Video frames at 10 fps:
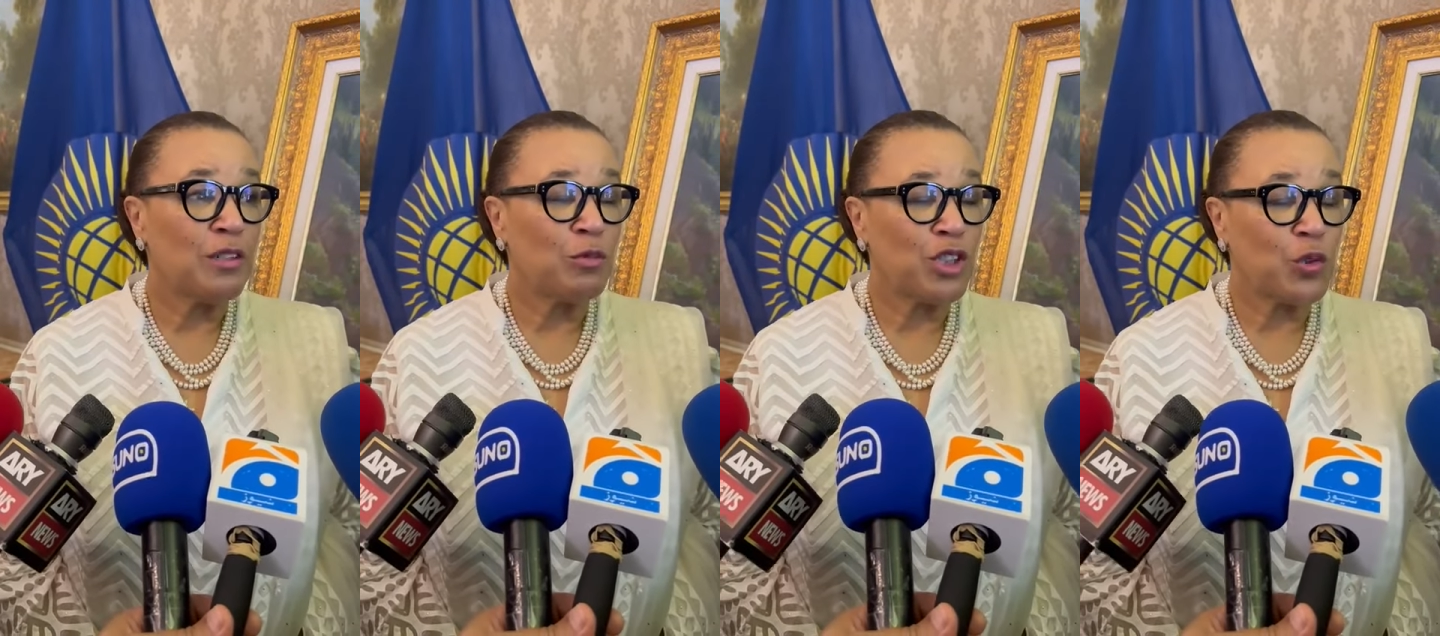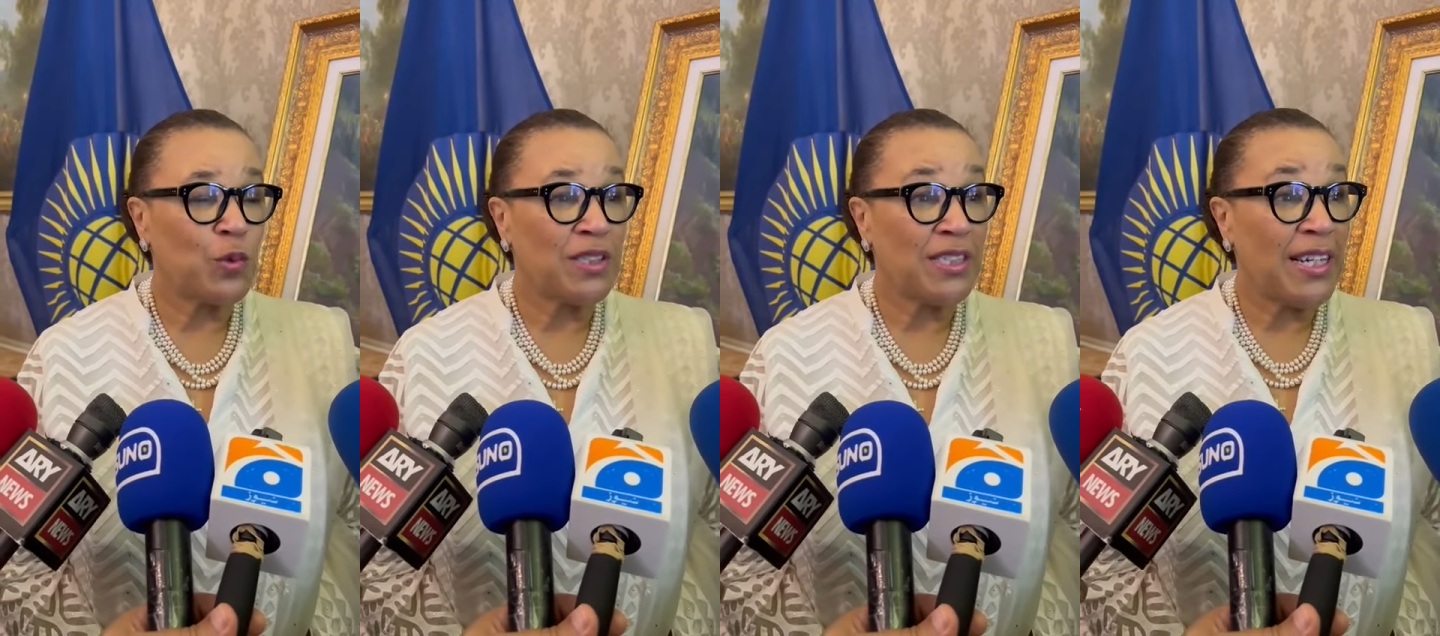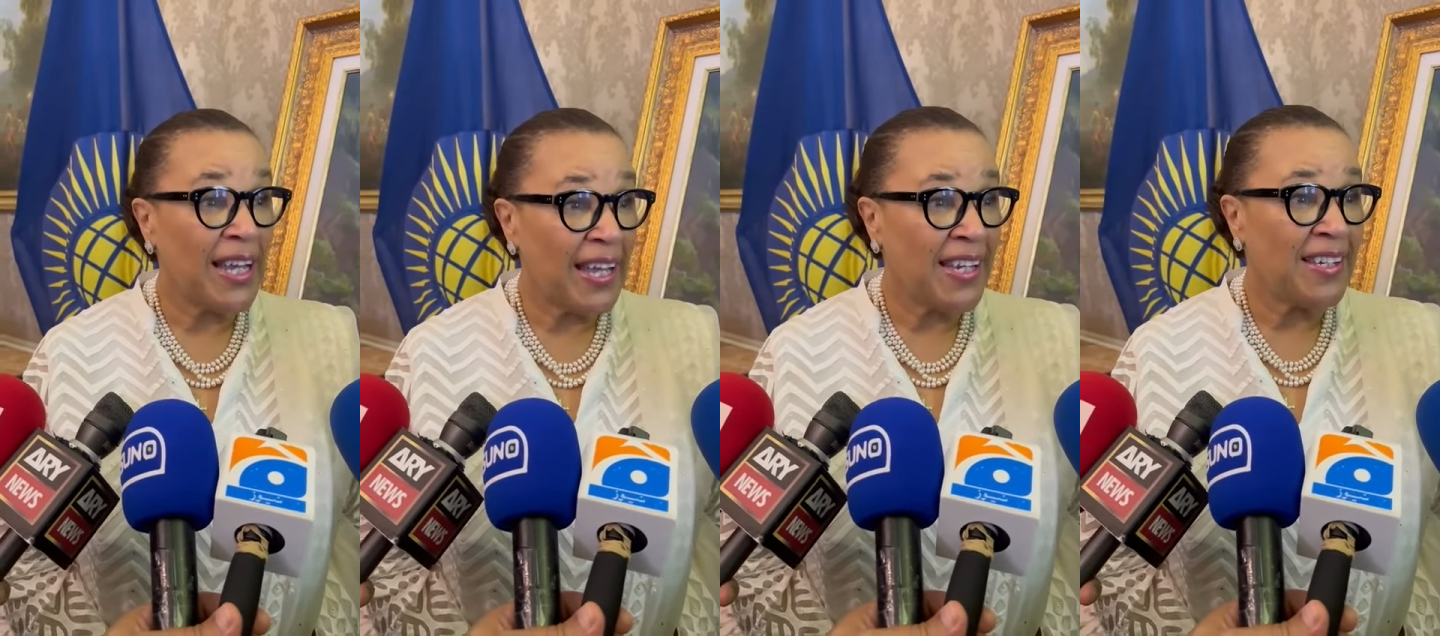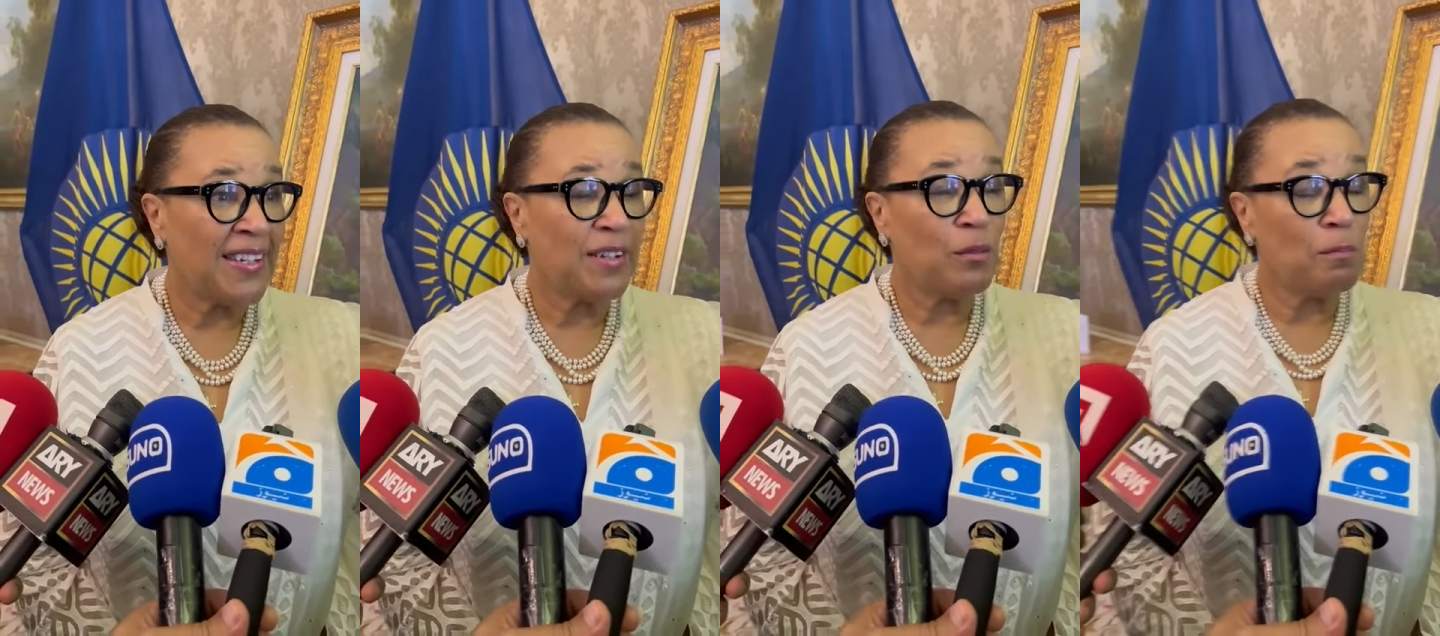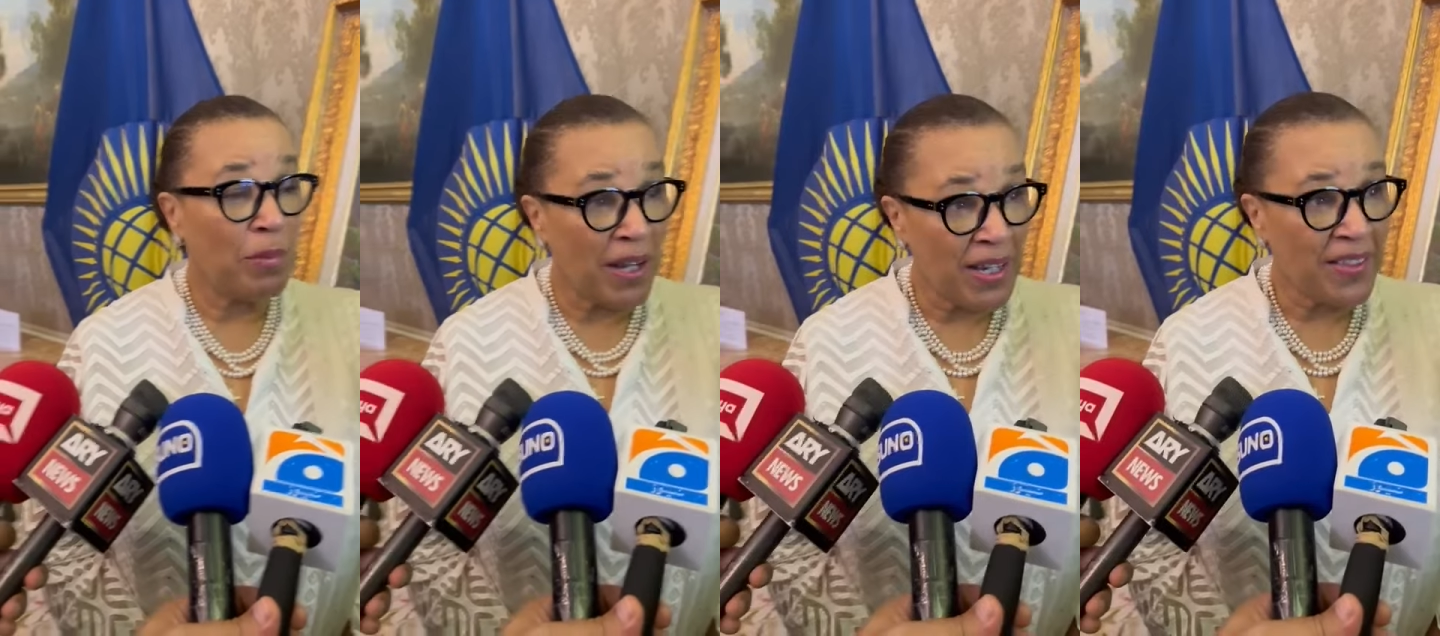which was laid
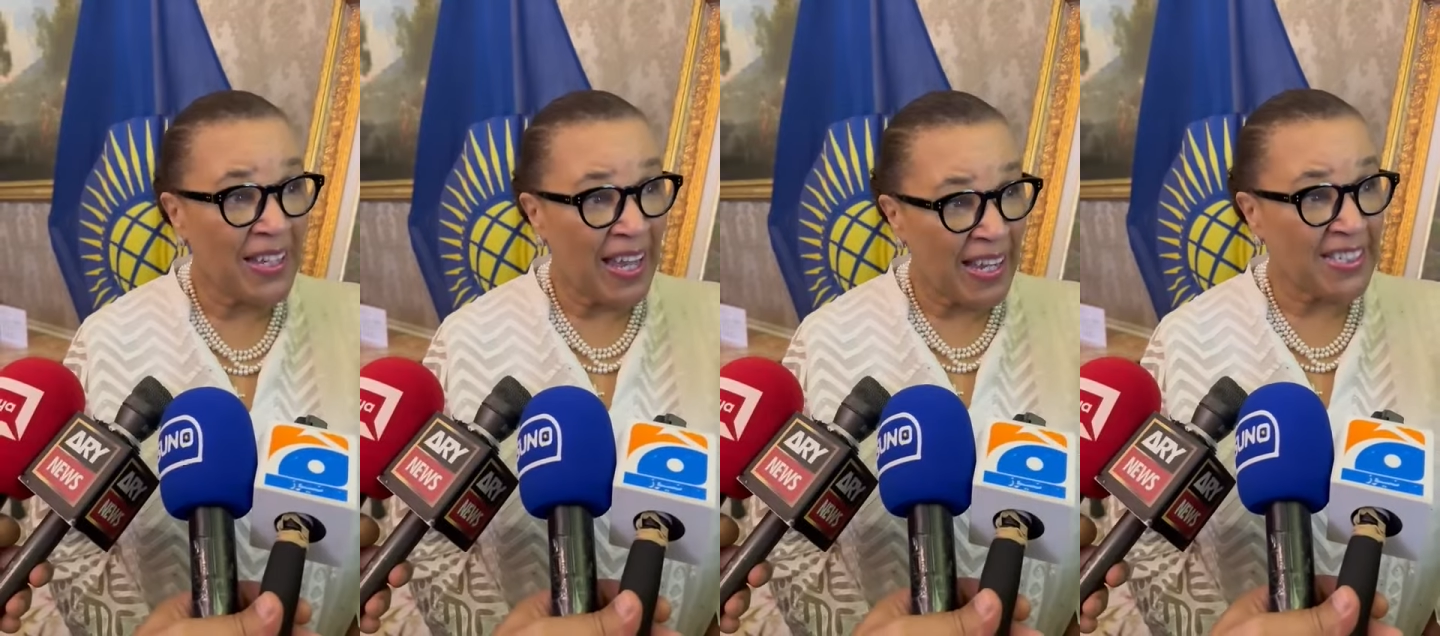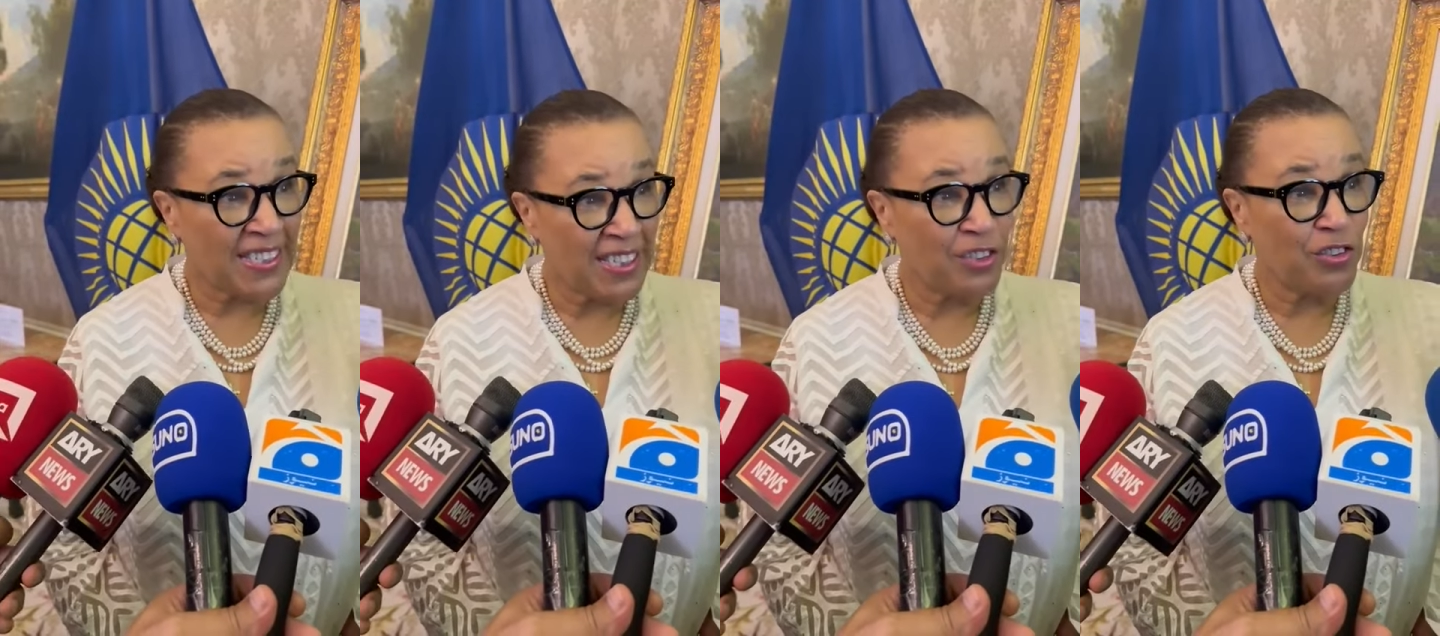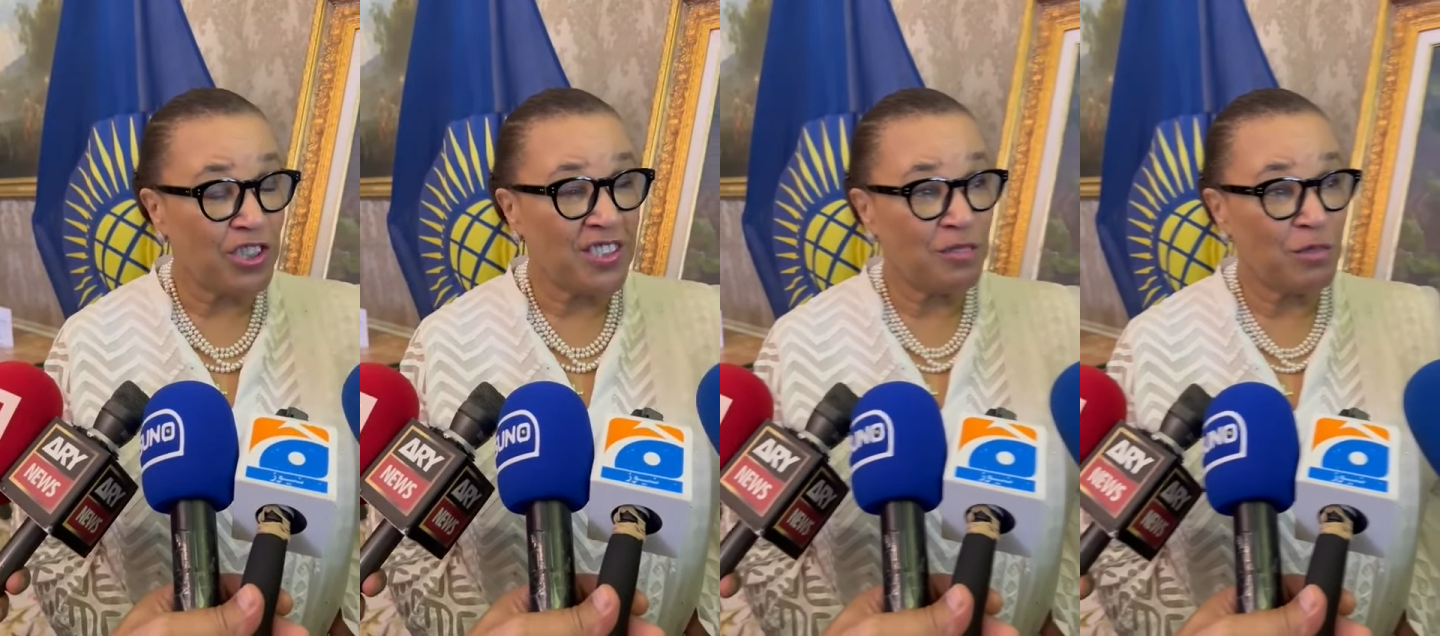by the eight countries,